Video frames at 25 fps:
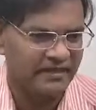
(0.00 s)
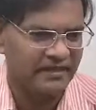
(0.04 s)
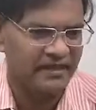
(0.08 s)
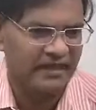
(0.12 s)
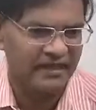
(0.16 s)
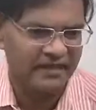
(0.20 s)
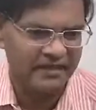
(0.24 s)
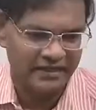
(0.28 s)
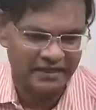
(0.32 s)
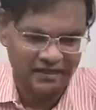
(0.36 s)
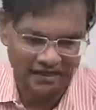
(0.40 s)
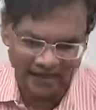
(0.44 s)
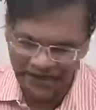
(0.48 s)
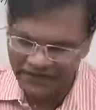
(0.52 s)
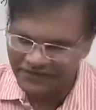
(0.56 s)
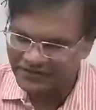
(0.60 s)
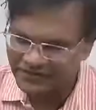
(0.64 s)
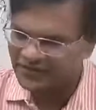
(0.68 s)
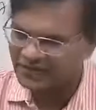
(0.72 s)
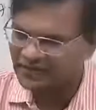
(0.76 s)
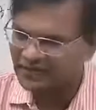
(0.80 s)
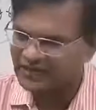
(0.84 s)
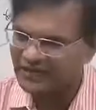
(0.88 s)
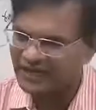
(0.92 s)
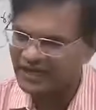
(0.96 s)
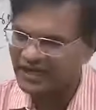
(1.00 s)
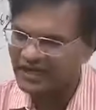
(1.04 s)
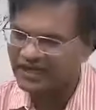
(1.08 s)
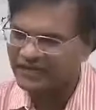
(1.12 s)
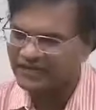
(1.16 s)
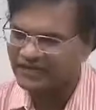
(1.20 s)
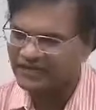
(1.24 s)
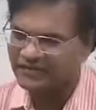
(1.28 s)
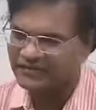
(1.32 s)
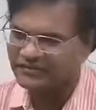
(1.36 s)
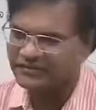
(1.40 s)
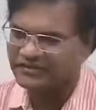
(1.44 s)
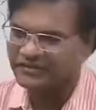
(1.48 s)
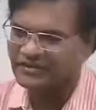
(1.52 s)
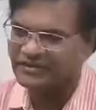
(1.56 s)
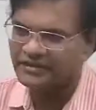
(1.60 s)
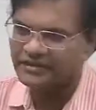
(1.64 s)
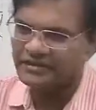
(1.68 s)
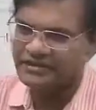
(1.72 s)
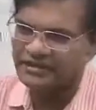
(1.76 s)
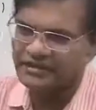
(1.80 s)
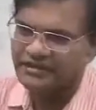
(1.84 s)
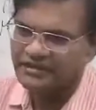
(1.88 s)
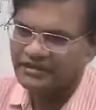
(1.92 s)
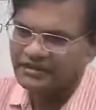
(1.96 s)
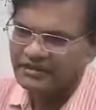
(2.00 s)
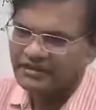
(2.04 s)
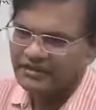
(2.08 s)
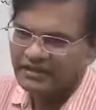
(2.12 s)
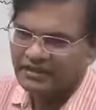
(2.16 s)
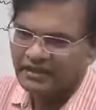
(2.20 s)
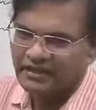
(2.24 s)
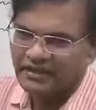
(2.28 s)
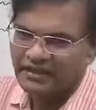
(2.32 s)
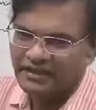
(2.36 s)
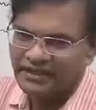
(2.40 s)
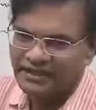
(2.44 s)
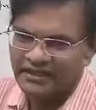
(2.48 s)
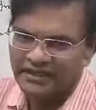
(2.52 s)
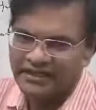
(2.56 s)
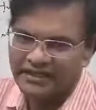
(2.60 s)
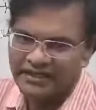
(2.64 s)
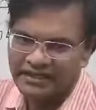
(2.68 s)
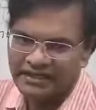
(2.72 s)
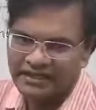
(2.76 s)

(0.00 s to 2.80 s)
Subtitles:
In the last 8 years, the